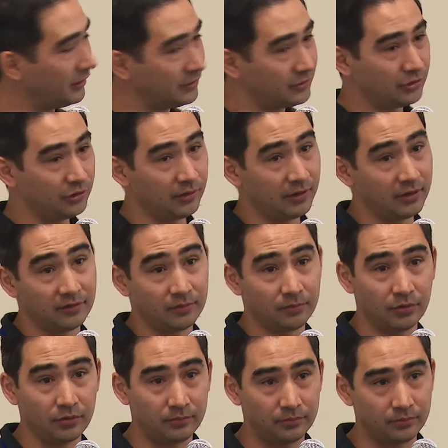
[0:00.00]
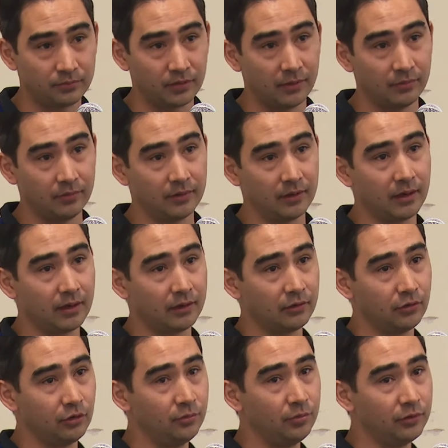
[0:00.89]
to do, and as a
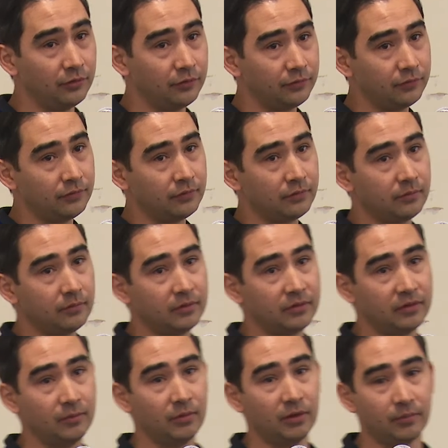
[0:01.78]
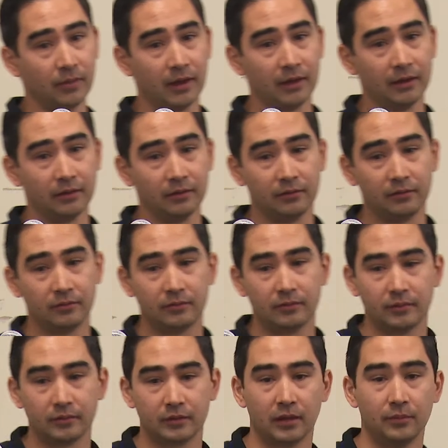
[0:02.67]
group of similar-minded
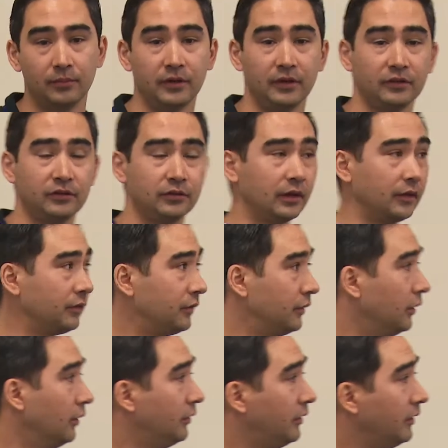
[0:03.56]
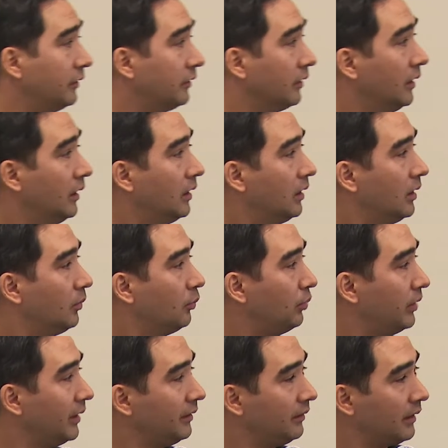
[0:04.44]
companies to ourselves, is
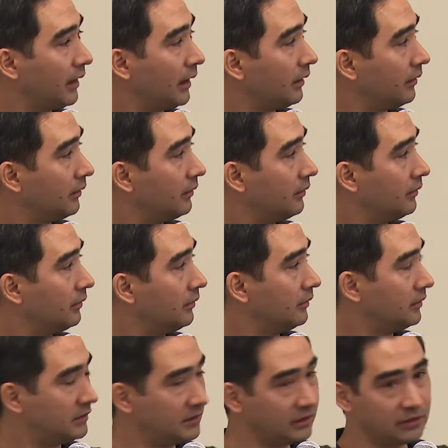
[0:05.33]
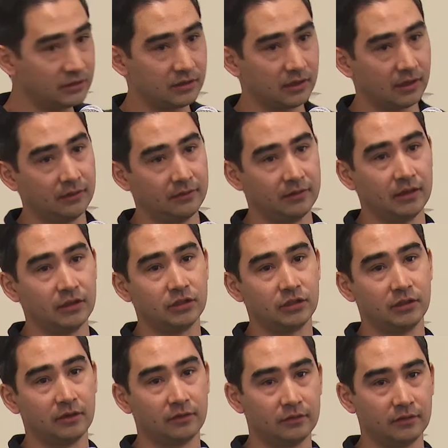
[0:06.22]
bring that
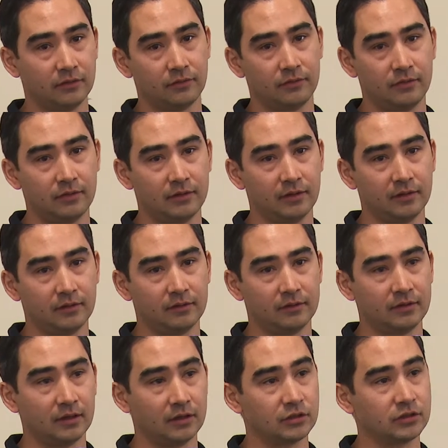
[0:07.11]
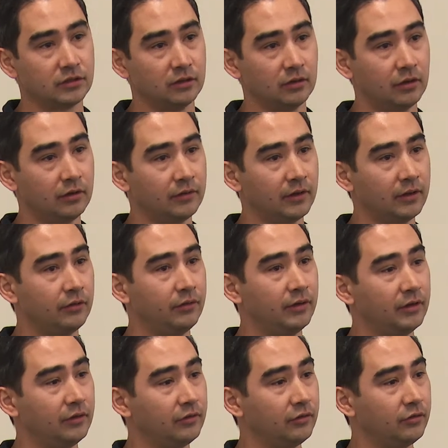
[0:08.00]
digitization that's touched a lot of other
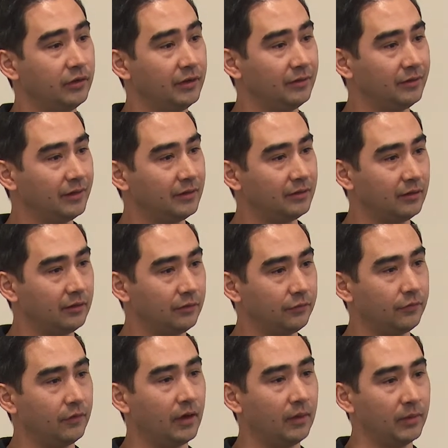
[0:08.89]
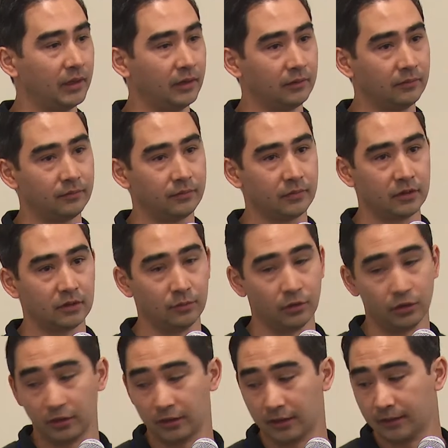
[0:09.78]
industries into the farming
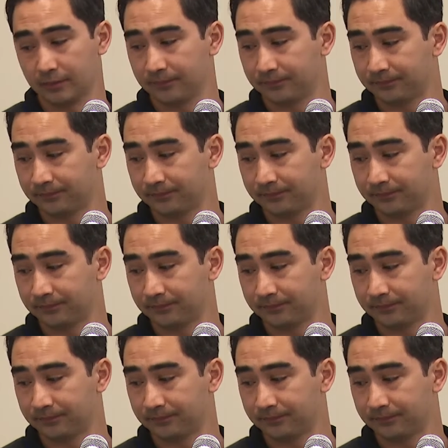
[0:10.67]
community.